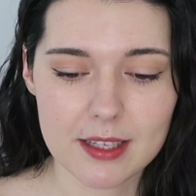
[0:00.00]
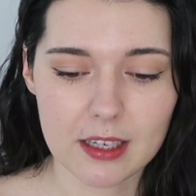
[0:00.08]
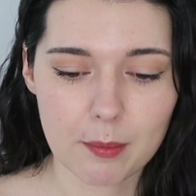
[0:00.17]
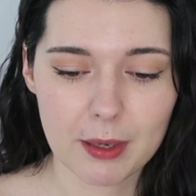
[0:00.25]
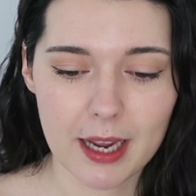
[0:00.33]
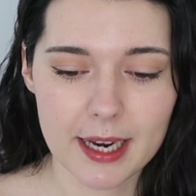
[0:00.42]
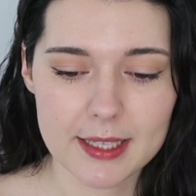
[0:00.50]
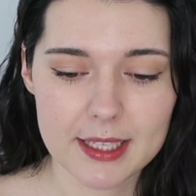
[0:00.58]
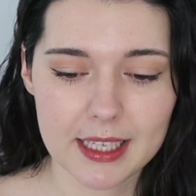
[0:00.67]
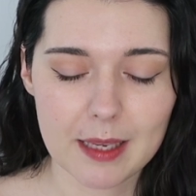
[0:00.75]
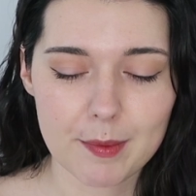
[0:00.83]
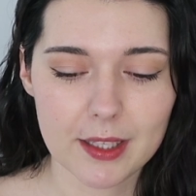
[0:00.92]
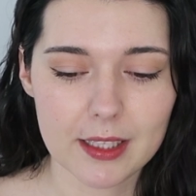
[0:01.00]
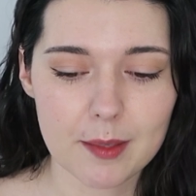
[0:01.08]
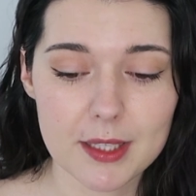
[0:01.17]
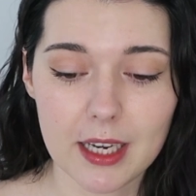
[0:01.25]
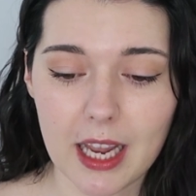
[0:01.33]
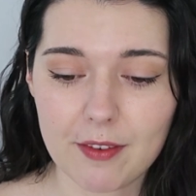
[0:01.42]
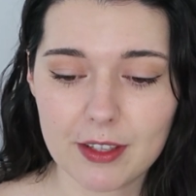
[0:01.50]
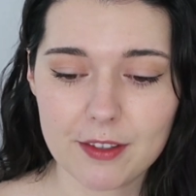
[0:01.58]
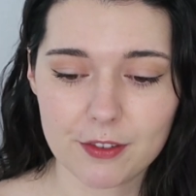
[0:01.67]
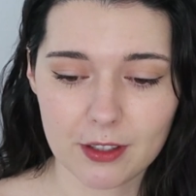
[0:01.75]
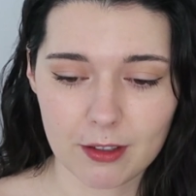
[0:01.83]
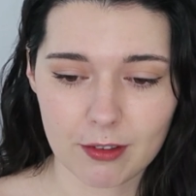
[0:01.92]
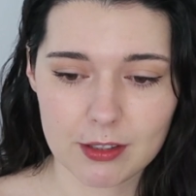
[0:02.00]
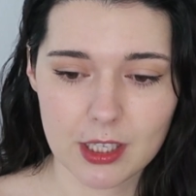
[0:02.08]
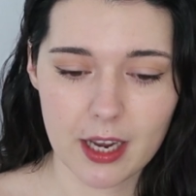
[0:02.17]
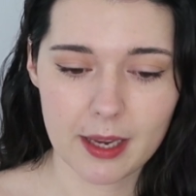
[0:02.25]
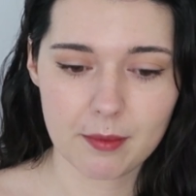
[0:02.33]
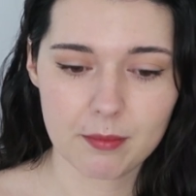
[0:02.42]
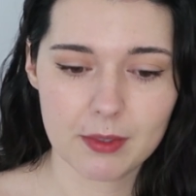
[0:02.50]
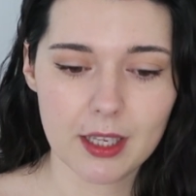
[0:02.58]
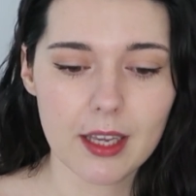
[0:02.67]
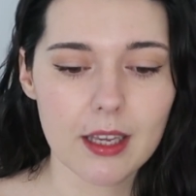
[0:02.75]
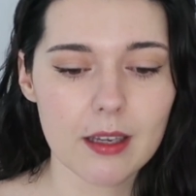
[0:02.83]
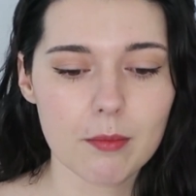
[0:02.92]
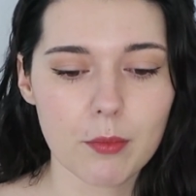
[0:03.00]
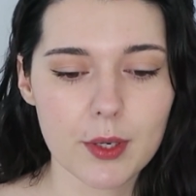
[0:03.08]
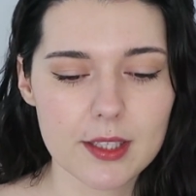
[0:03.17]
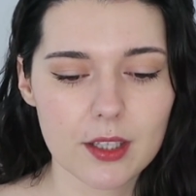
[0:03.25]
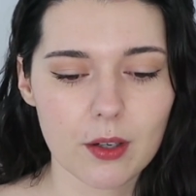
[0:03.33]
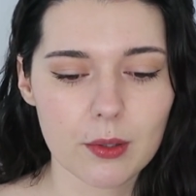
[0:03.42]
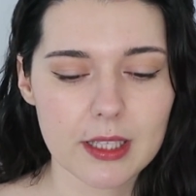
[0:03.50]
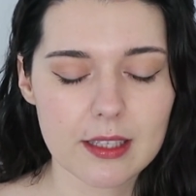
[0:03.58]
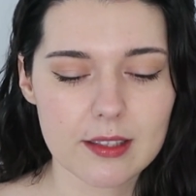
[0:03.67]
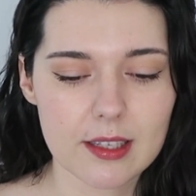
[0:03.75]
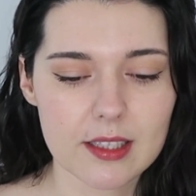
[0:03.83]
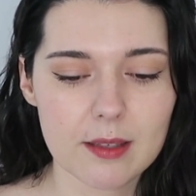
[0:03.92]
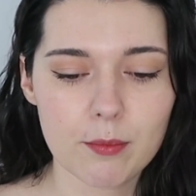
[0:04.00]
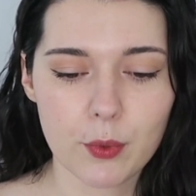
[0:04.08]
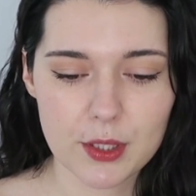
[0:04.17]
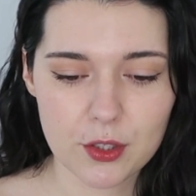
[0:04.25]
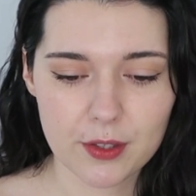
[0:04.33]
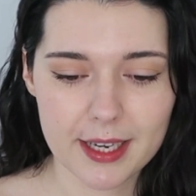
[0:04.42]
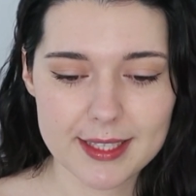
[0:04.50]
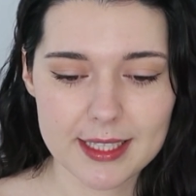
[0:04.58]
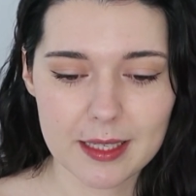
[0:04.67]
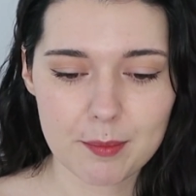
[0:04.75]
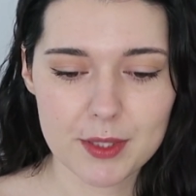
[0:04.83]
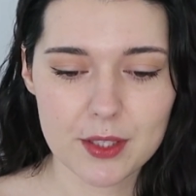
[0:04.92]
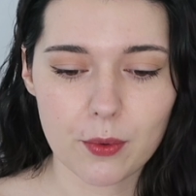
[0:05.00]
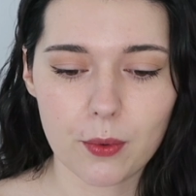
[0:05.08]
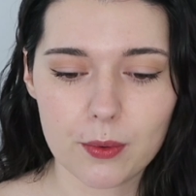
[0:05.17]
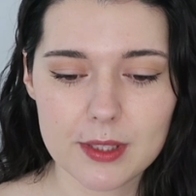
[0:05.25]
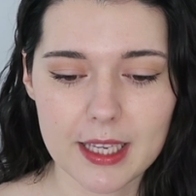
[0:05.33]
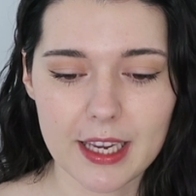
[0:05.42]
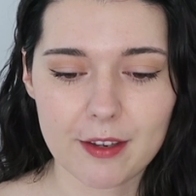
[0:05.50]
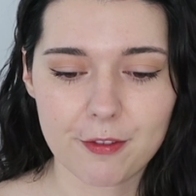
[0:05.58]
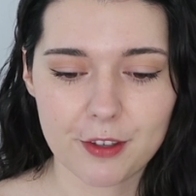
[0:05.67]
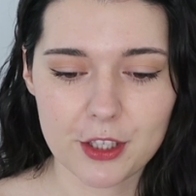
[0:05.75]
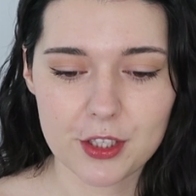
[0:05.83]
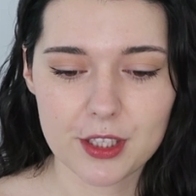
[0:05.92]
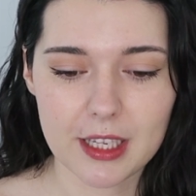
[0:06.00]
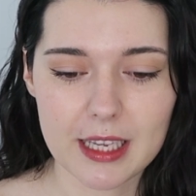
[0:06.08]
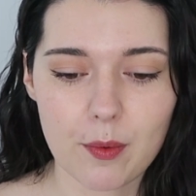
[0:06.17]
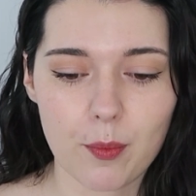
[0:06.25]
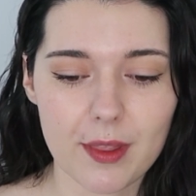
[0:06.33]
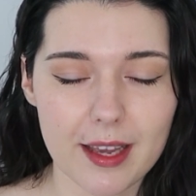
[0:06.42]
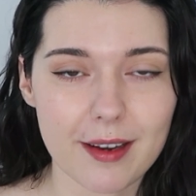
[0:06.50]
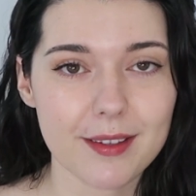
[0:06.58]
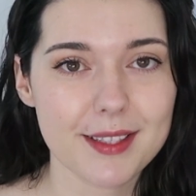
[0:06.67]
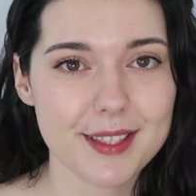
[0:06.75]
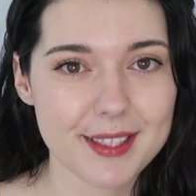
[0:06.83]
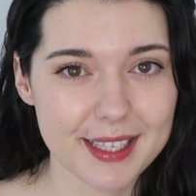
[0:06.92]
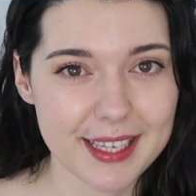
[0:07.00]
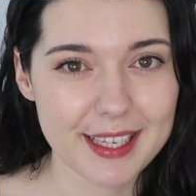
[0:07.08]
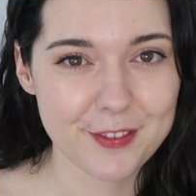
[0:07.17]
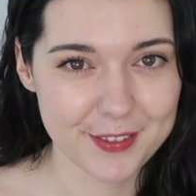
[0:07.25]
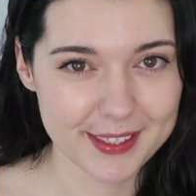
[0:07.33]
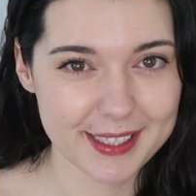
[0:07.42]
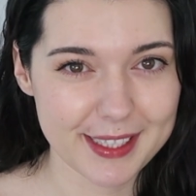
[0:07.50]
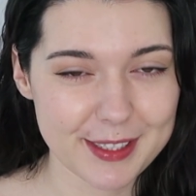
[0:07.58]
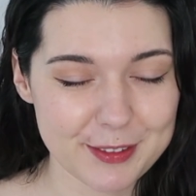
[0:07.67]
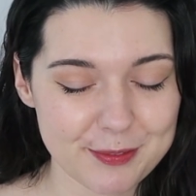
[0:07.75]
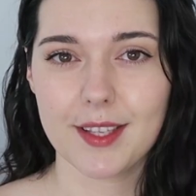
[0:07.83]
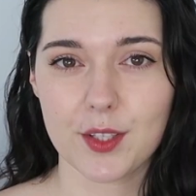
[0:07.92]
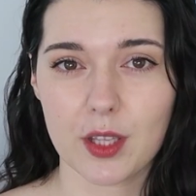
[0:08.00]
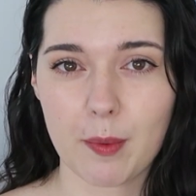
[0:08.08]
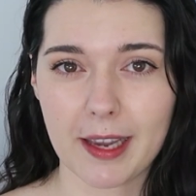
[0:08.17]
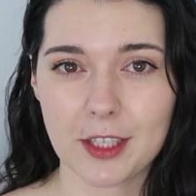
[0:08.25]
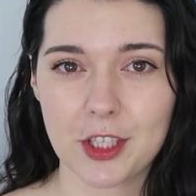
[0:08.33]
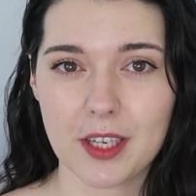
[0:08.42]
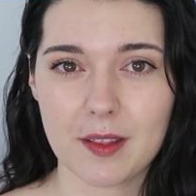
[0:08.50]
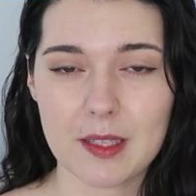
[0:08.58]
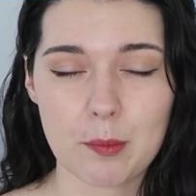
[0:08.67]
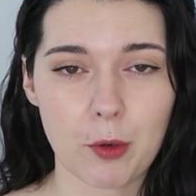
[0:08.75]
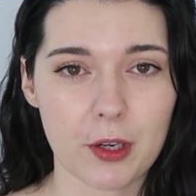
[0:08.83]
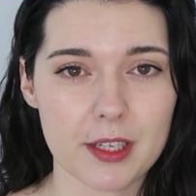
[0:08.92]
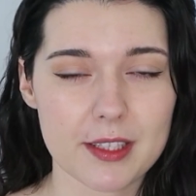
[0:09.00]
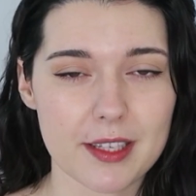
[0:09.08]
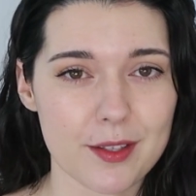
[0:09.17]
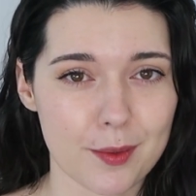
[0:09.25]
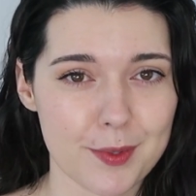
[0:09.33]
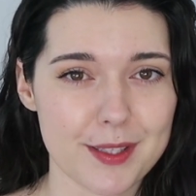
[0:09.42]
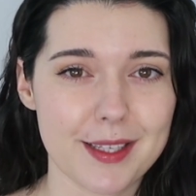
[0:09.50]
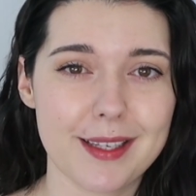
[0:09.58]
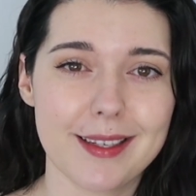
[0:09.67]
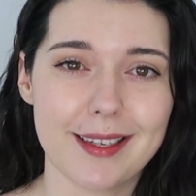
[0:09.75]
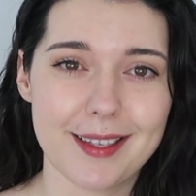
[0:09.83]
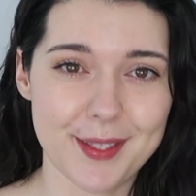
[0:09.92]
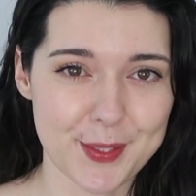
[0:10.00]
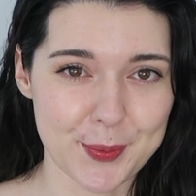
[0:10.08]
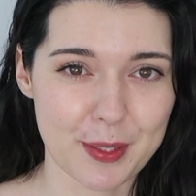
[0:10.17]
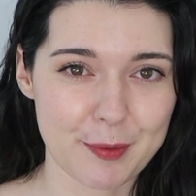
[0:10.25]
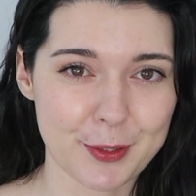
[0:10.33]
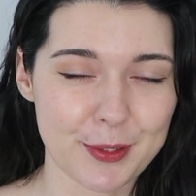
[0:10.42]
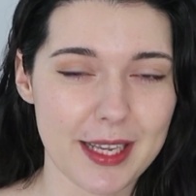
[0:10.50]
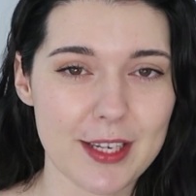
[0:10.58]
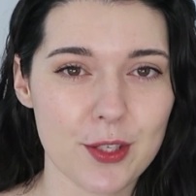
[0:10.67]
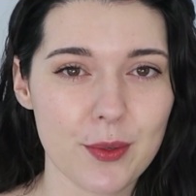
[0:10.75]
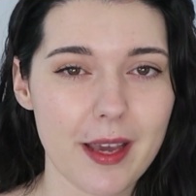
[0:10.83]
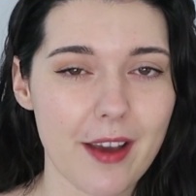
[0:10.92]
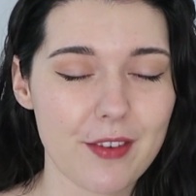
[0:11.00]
are applied to keep the lips lively for a long time. Moist holding system moisturize lips all day freshly without sticky feeling. So the packaging of these products is obviously adorable. They do have